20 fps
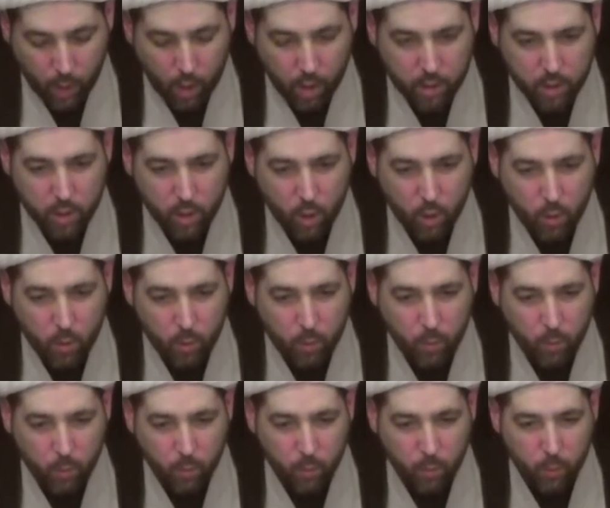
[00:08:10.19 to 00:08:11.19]

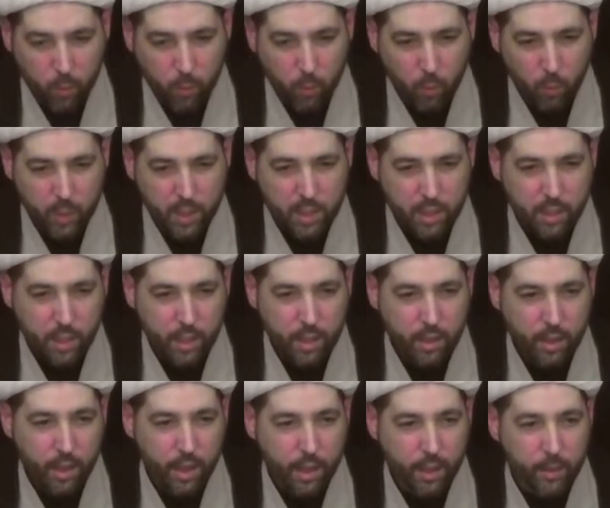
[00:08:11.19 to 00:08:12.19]
Also, we see
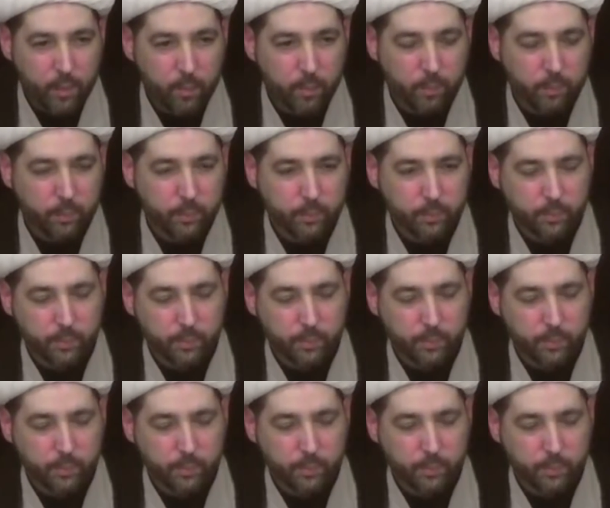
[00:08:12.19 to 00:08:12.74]
that